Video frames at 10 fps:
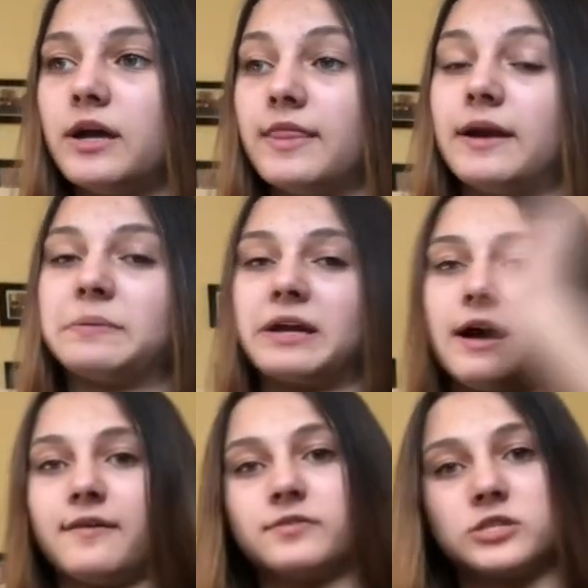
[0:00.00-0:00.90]
And then I'm gonna
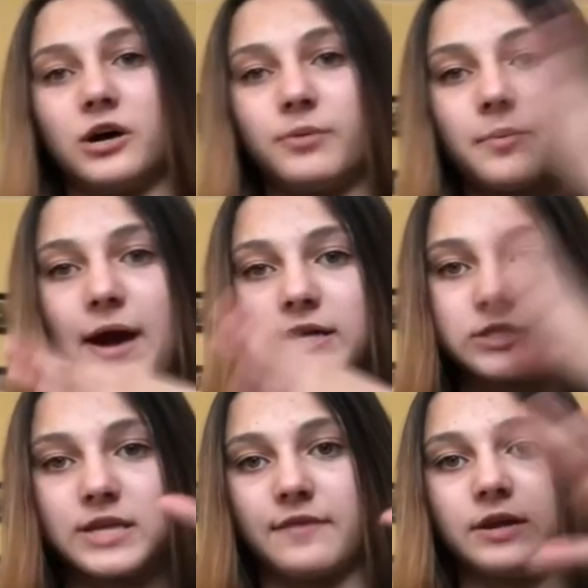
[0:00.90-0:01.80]
have softball
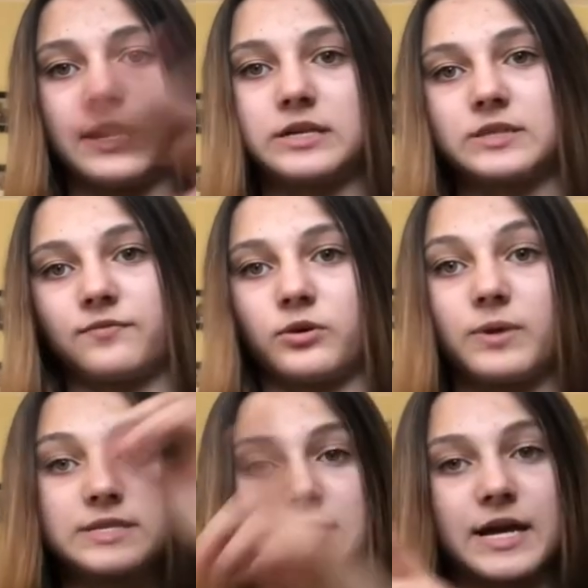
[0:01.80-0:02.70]
practice every day except for
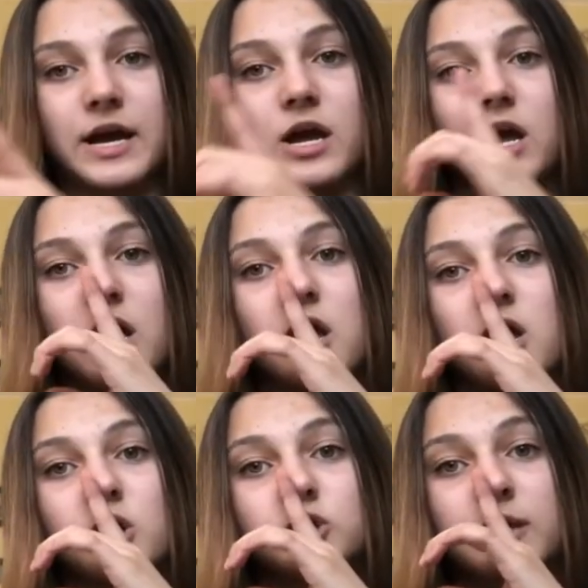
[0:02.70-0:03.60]
Wednesday.
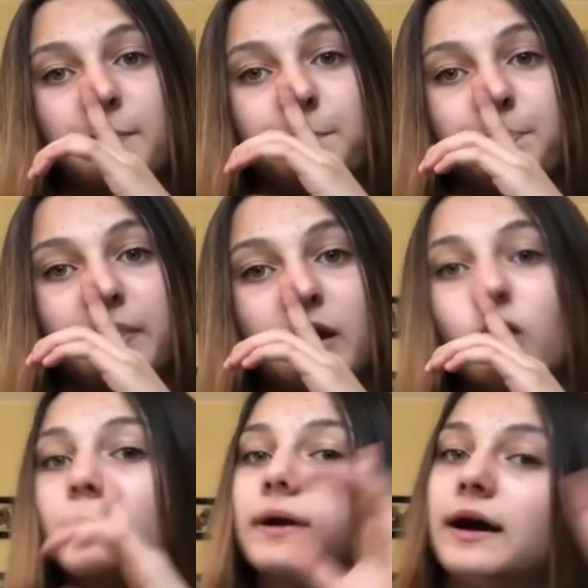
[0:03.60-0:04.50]
So yeah,
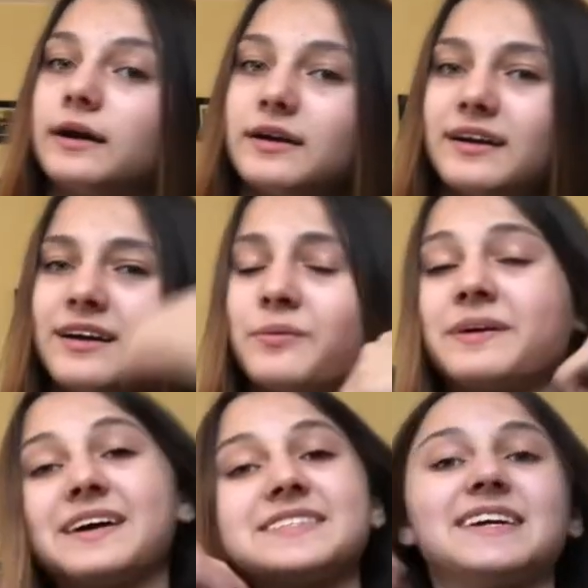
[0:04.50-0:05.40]
I hope
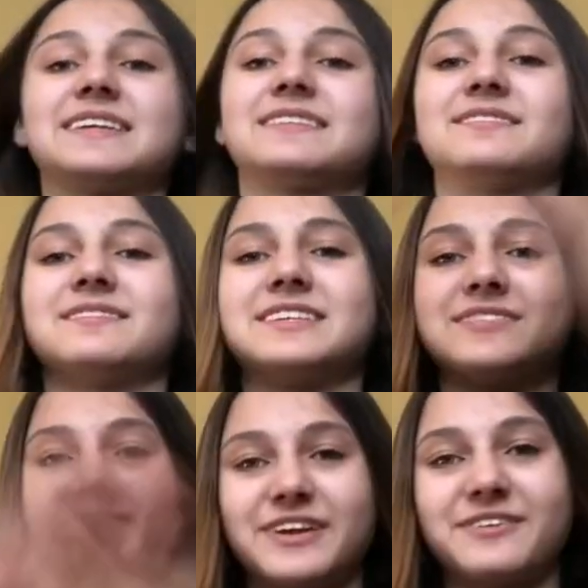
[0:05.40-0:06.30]
you guys like
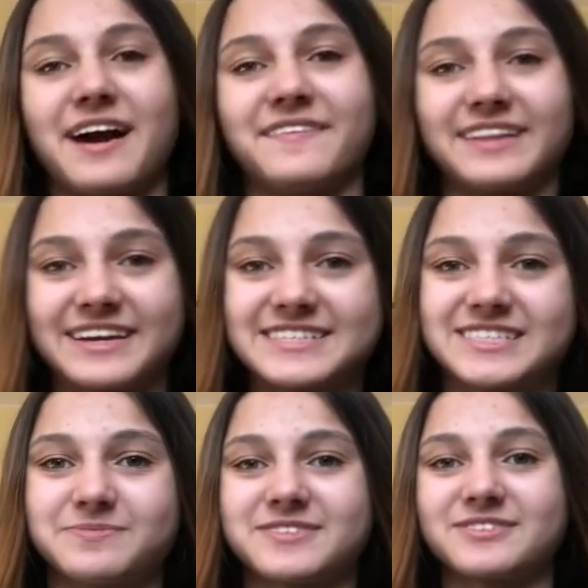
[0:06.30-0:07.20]
this video. Comment, like, and
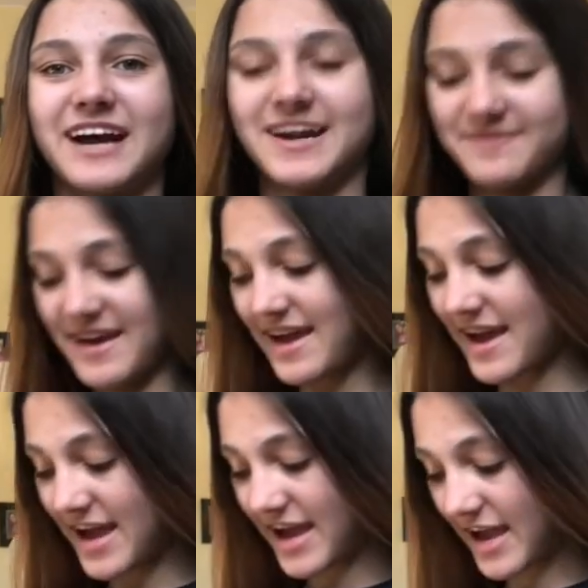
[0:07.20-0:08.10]
subscribe.
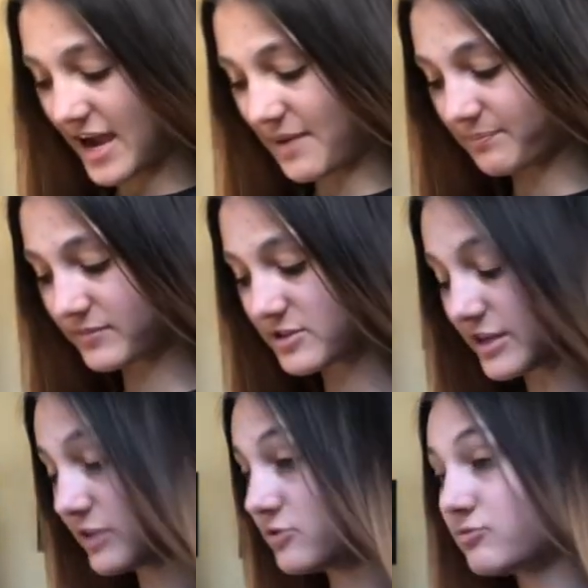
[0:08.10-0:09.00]
And
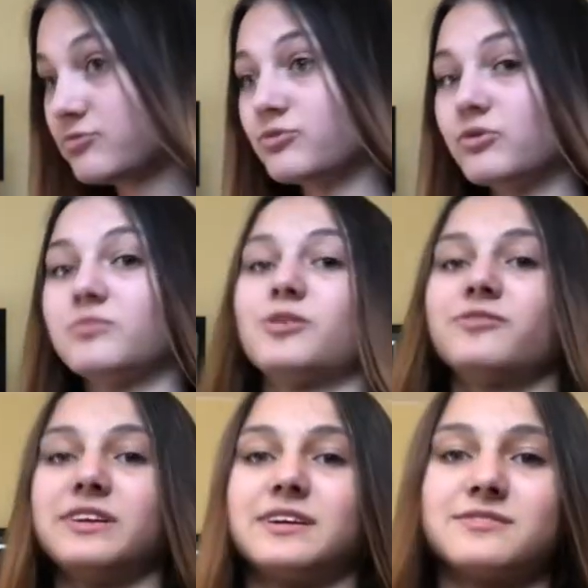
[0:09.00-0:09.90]
stay tuned for more
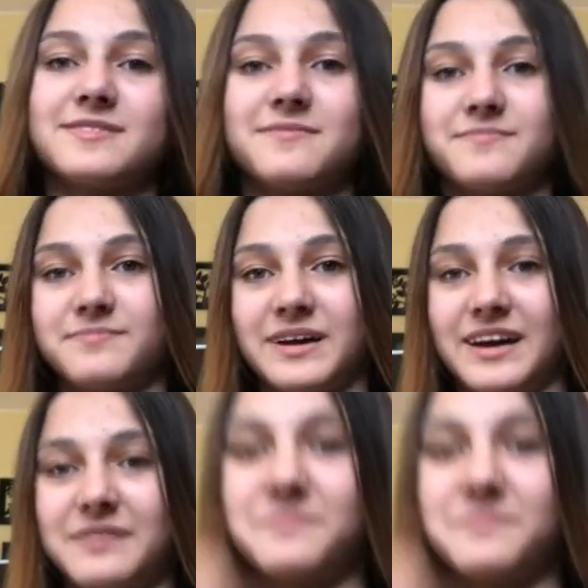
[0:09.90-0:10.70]
videos. Bye.